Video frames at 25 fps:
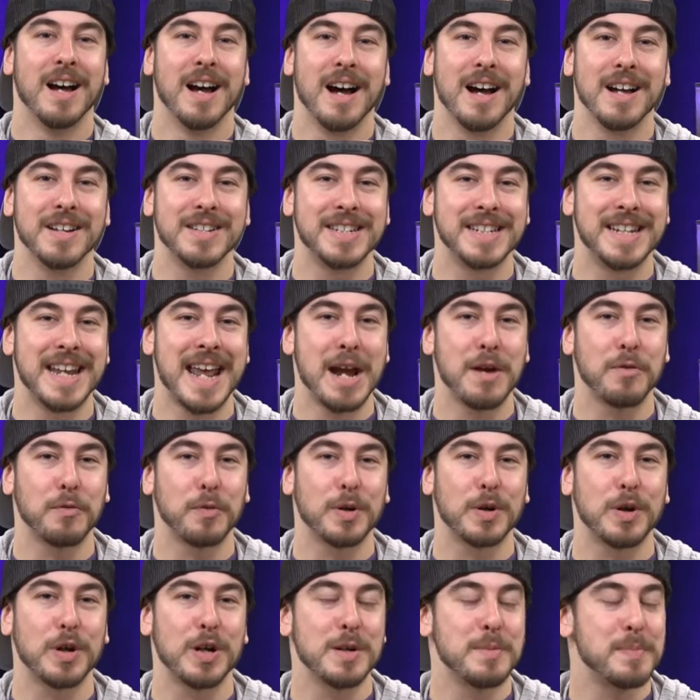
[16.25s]
Uh, today we're
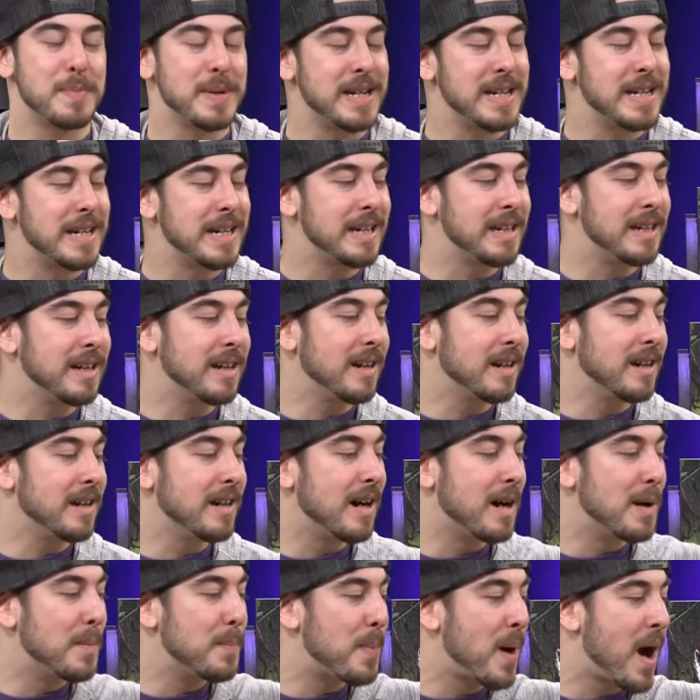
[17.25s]
going to be
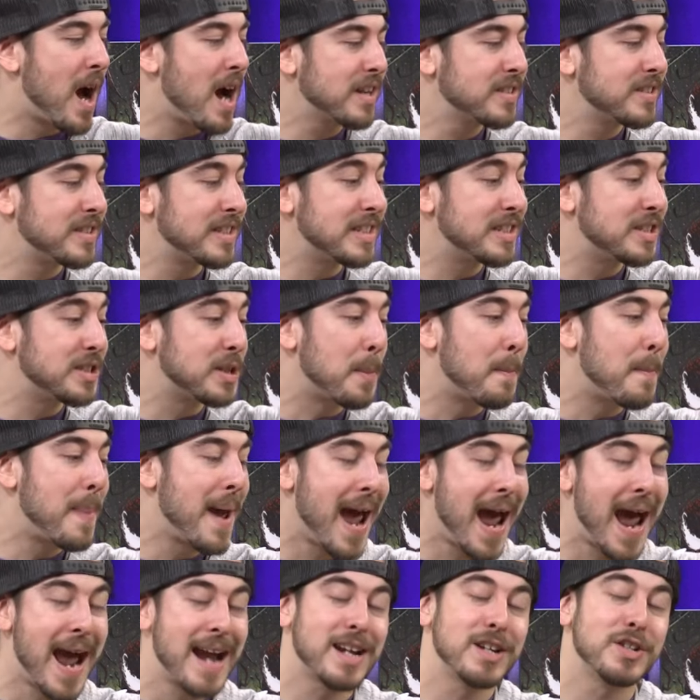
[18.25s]
uh, unboxing some
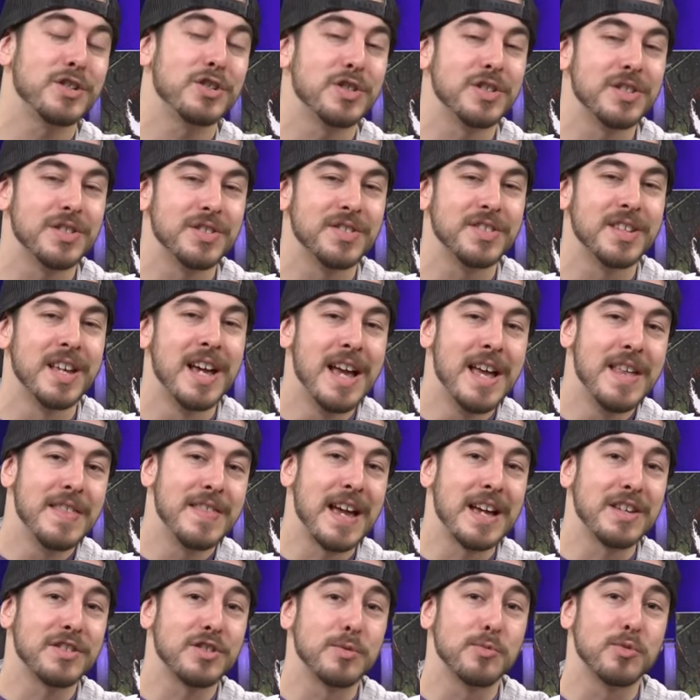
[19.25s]
packages
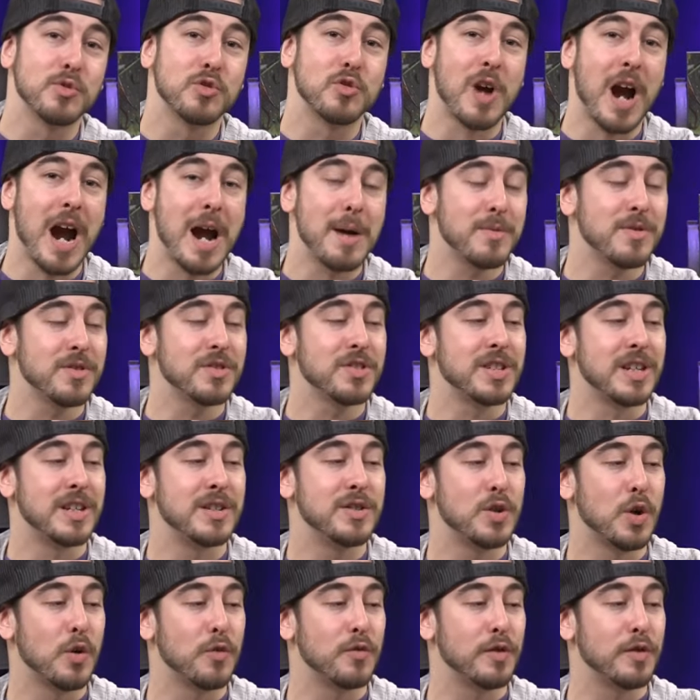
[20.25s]
that subscribers sent
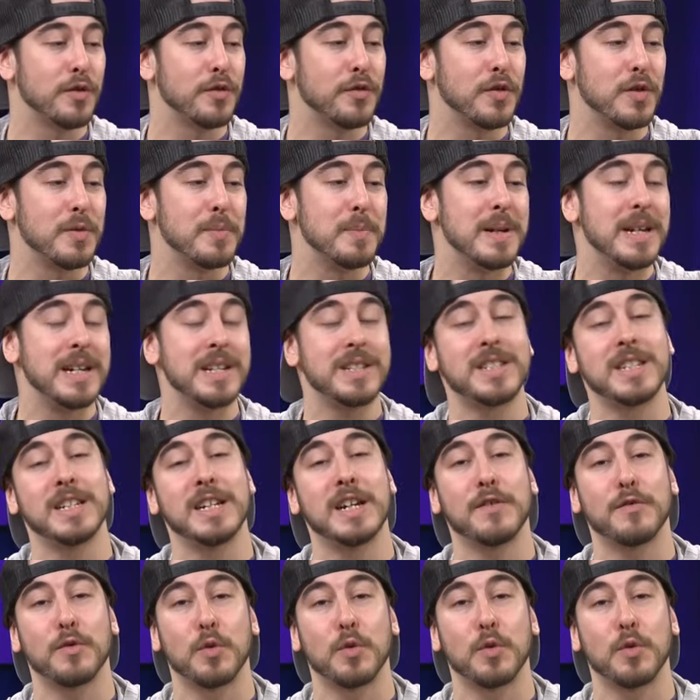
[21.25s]
over for me to give